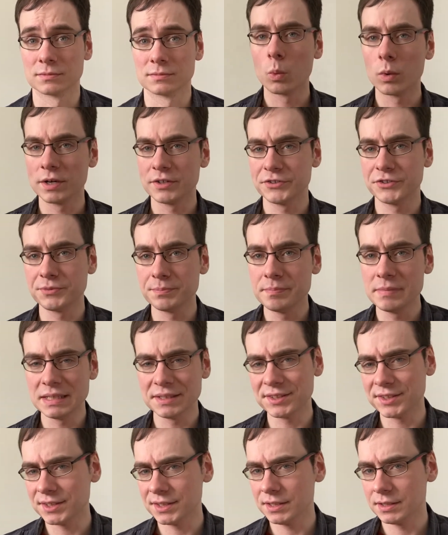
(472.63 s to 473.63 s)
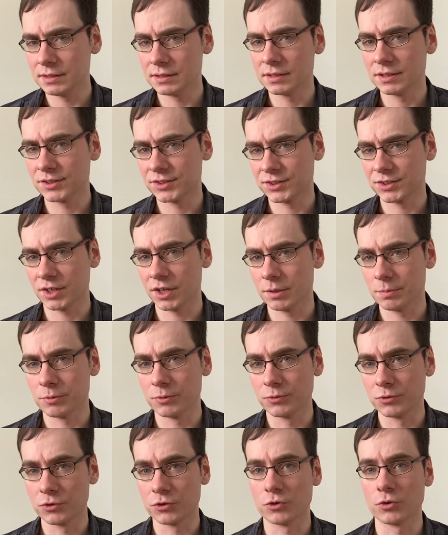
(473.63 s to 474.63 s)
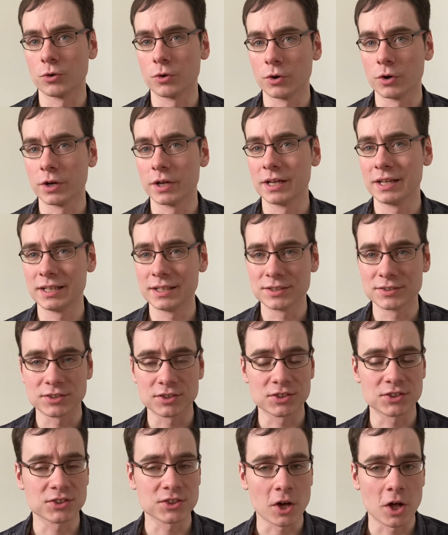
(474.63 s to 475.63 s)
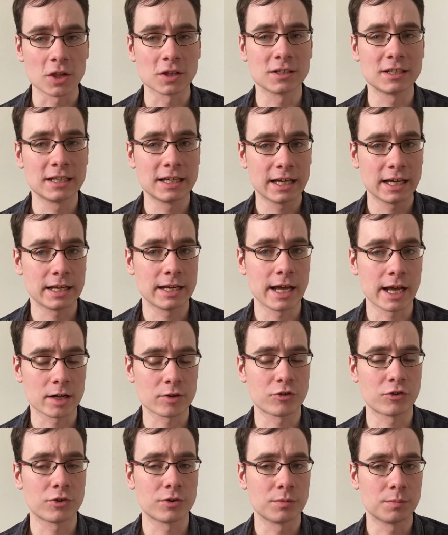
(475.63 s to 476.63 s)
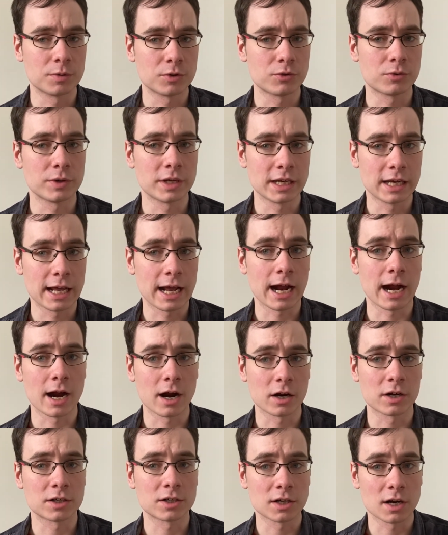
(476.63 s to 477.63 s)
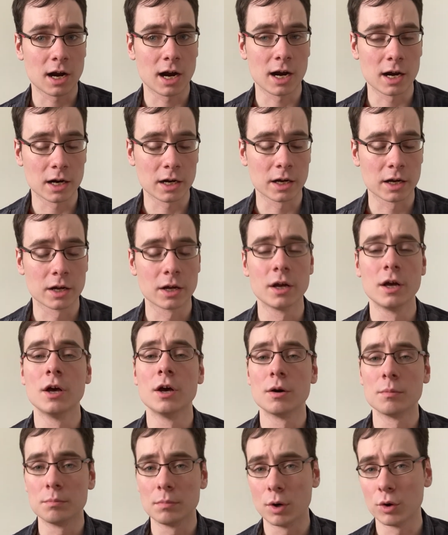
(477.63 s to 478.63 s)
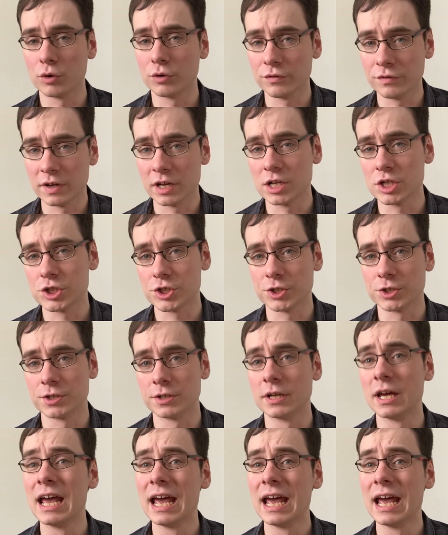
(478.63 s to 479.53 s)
What is missing in this type of story is a solid connection between character arc, motivation,